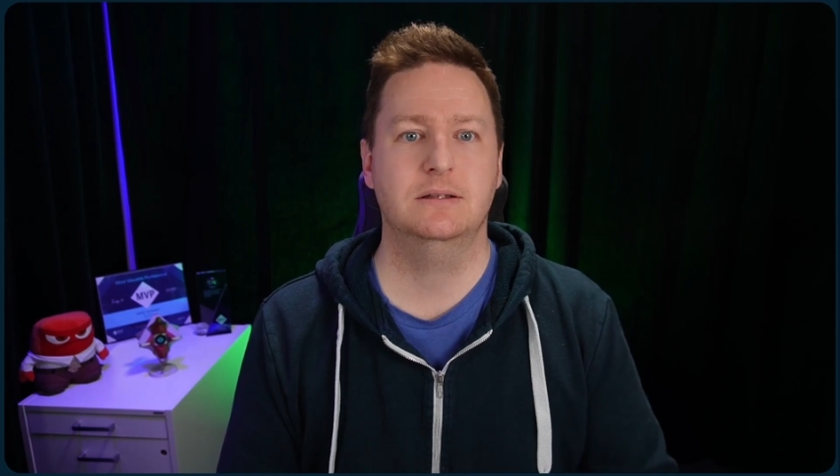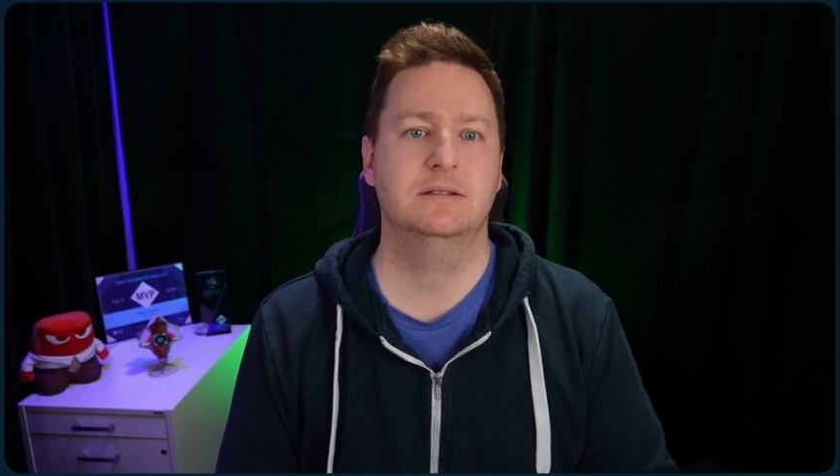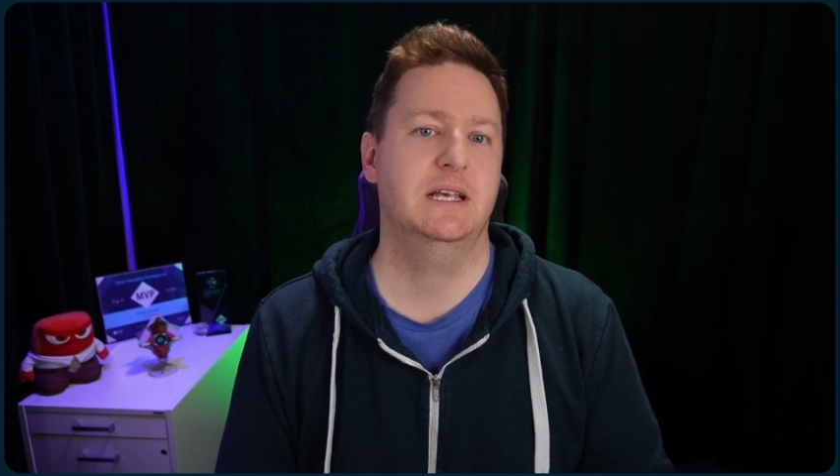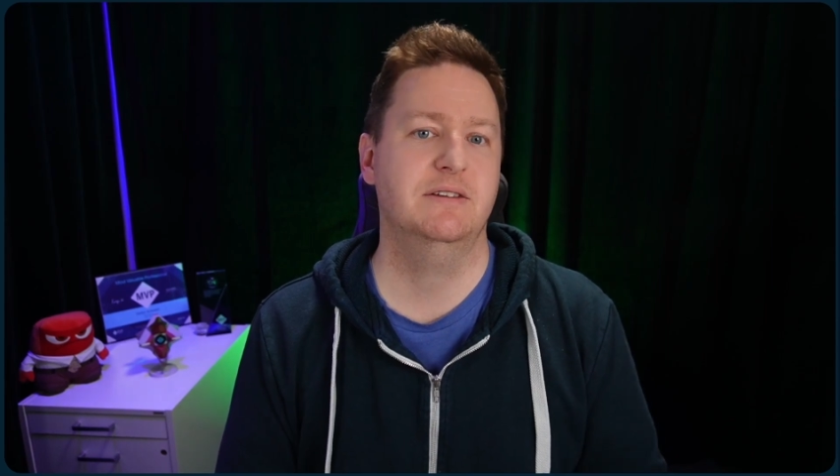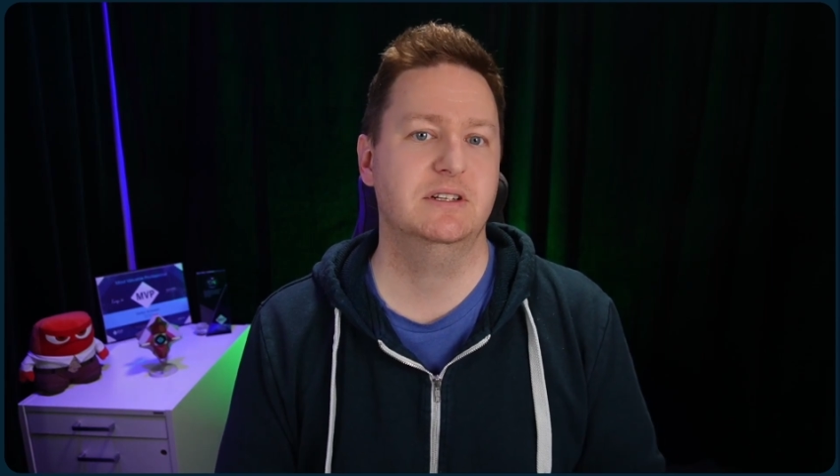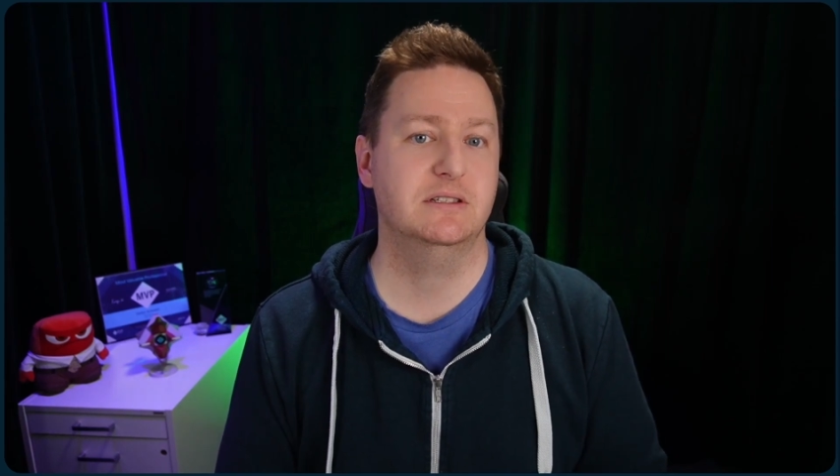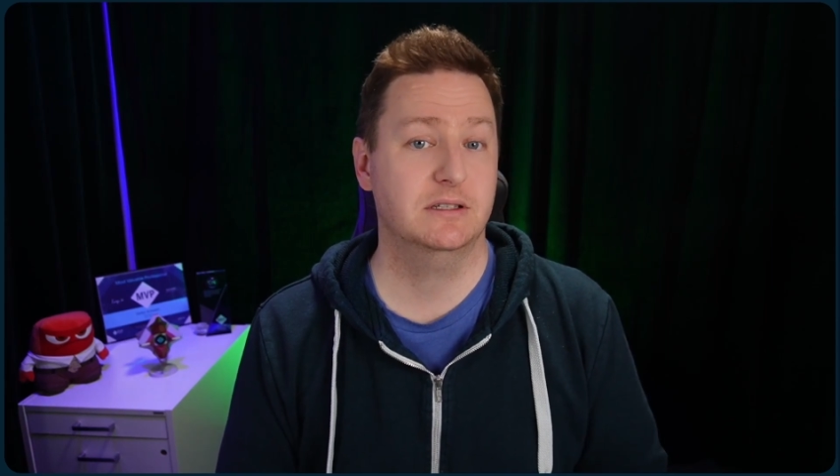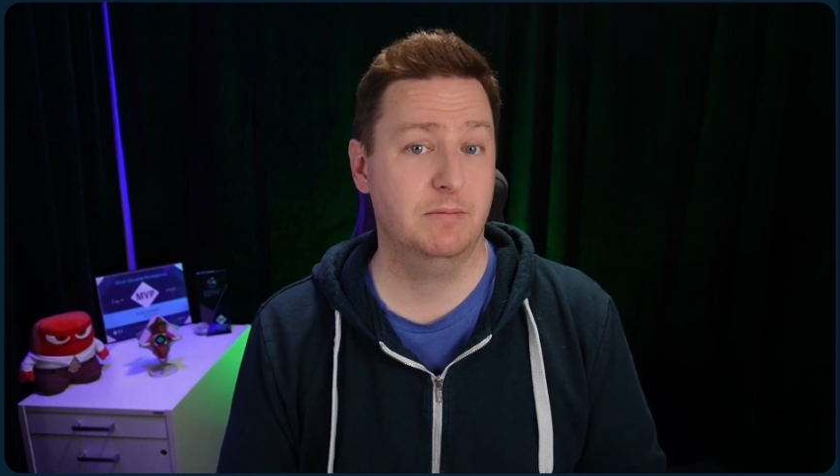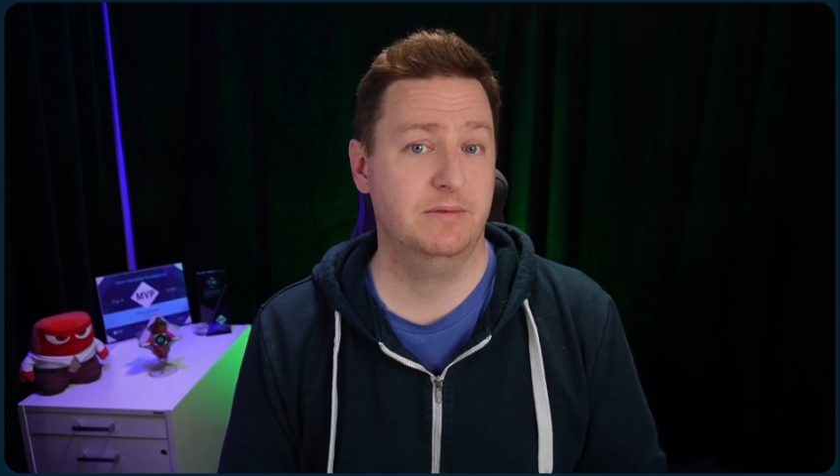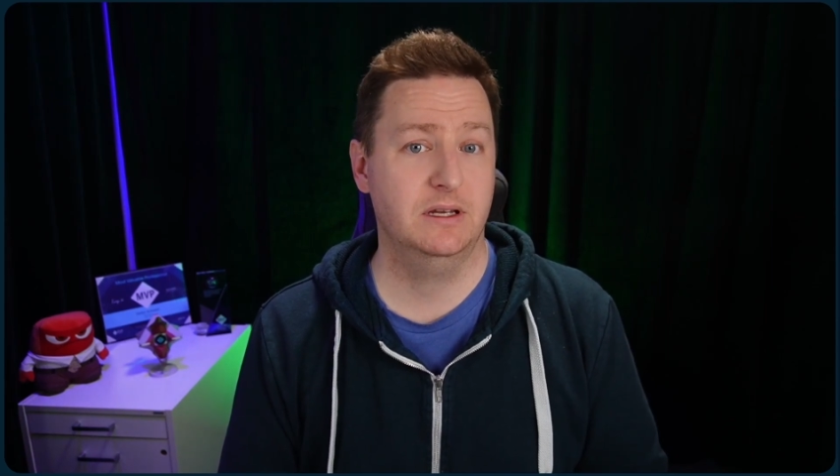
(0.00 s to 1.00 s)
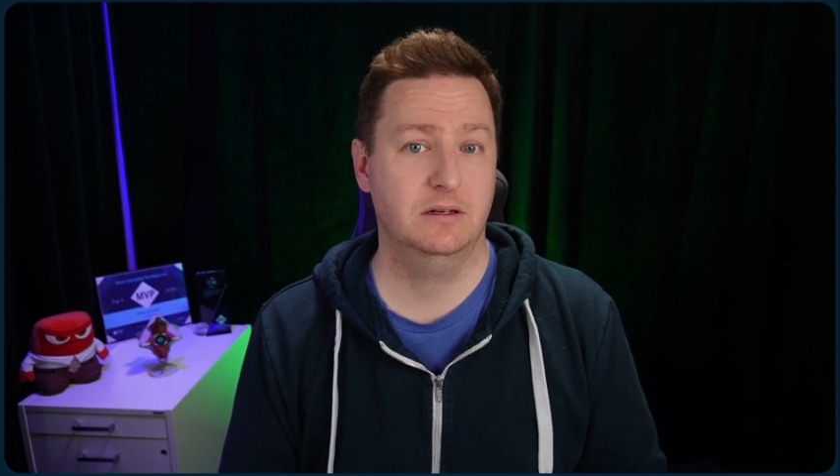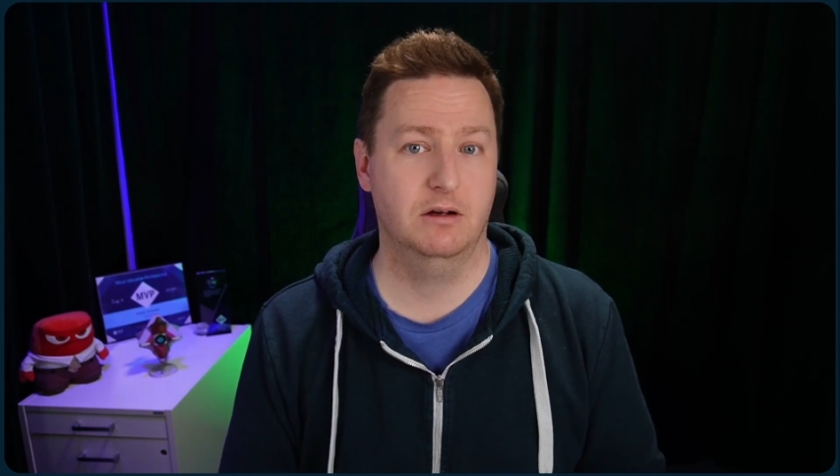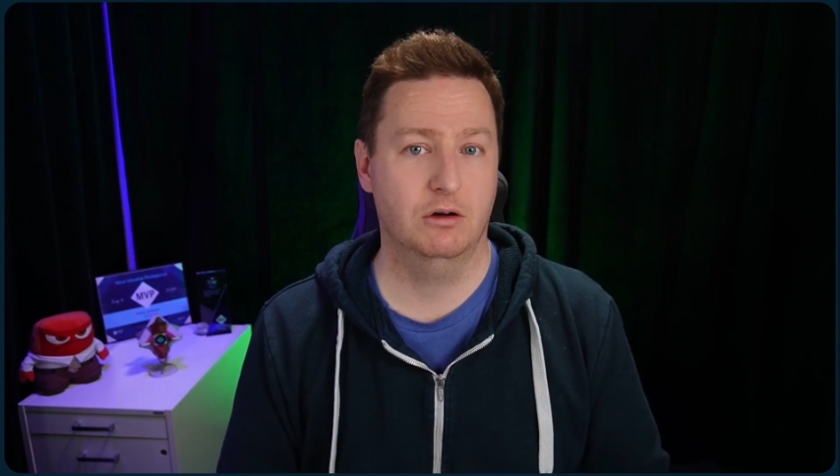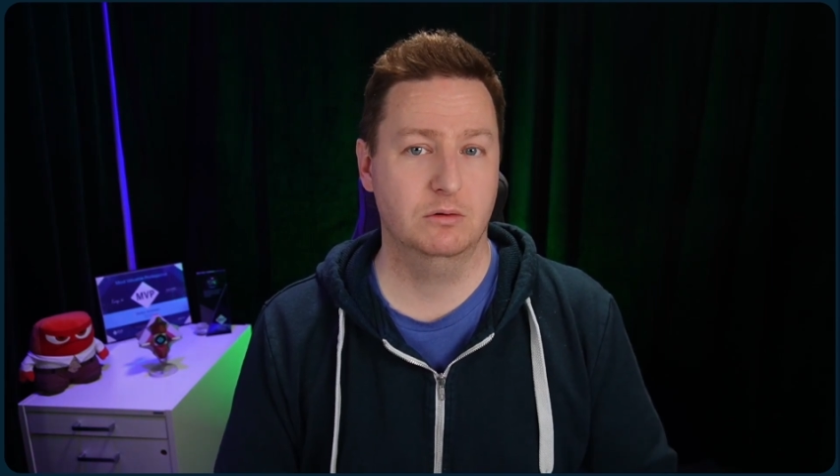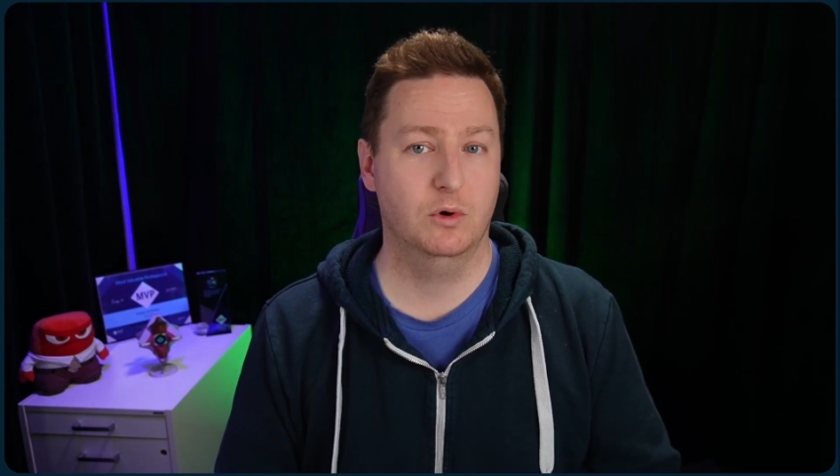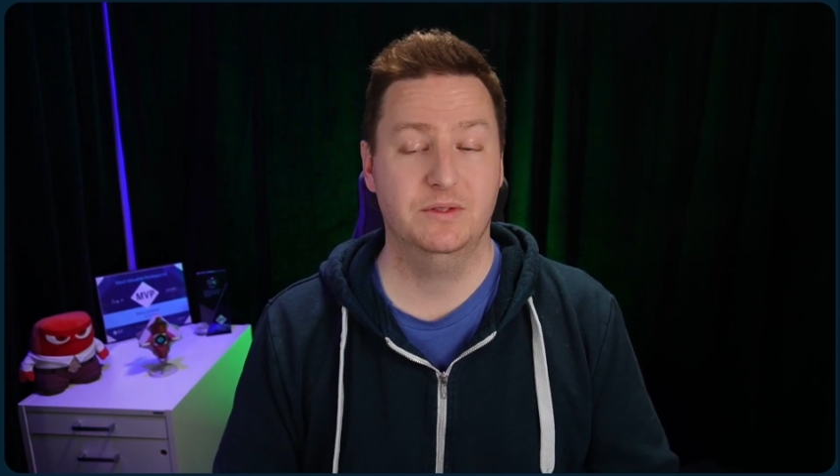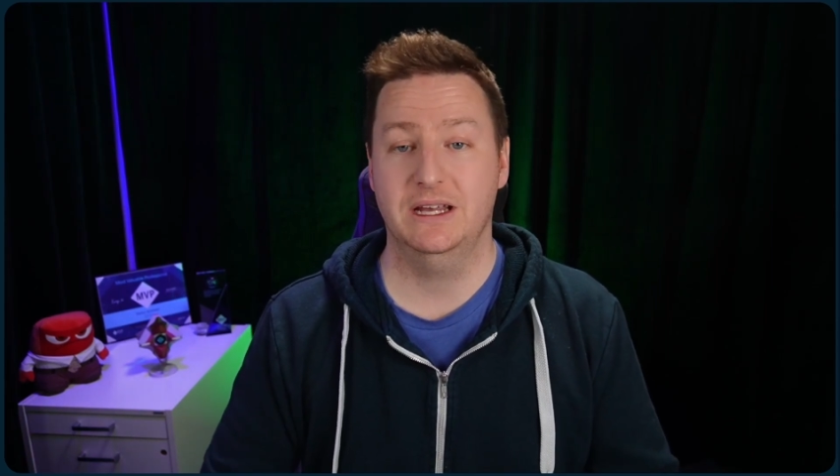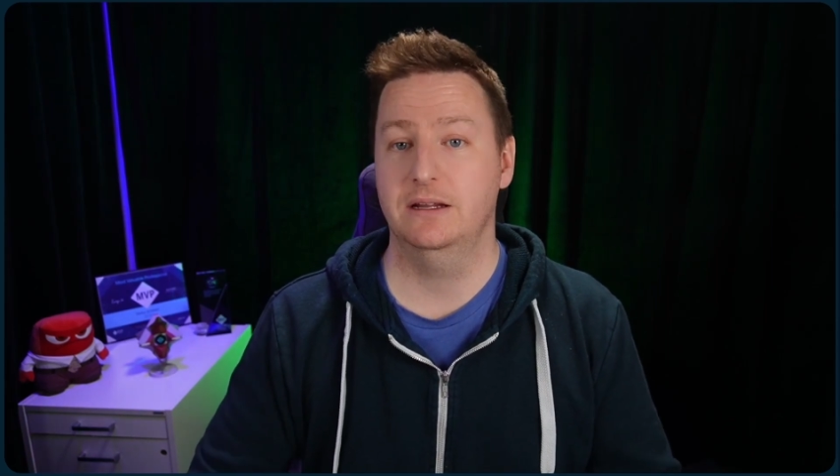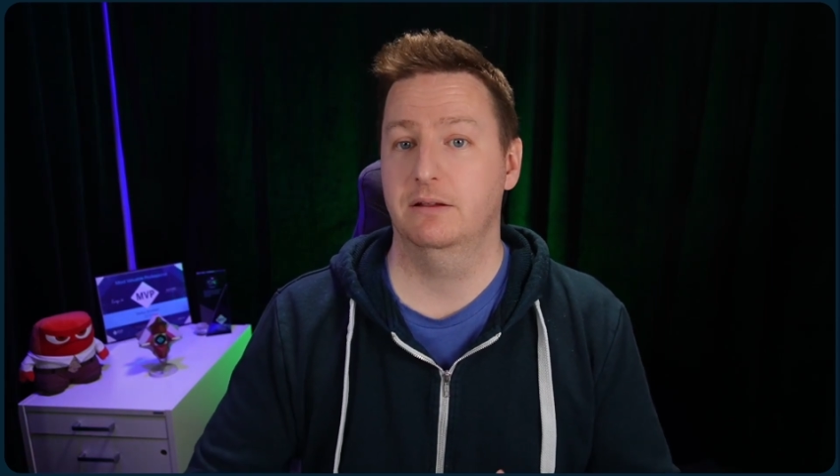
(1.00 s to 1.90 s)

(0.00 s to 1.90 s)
saved something on what they